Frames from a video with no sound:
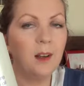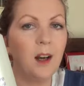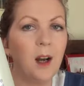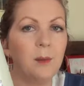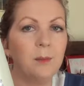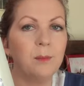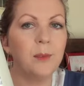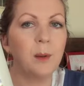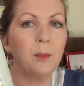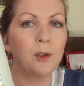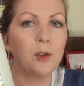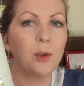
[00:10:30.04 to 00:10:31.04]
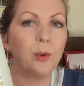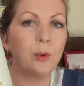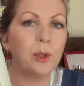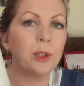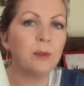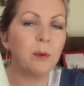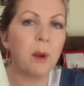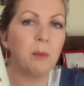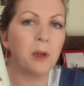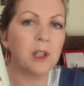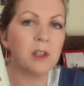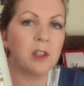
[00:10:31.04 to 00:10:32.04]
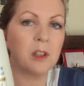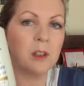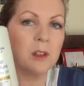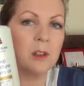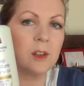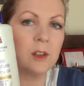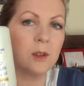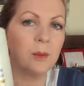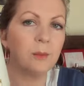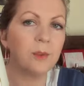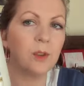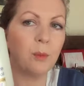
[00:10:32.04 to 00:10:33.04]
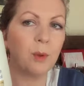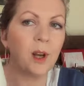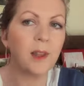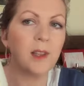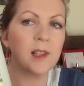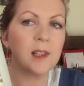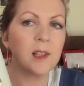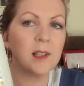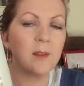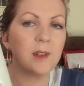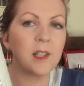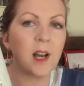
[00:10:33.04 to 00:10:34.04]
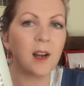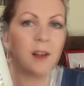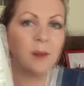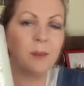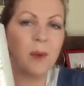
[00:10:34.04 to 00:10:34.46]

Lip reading: I'm not too good at remembering to apply these things every day.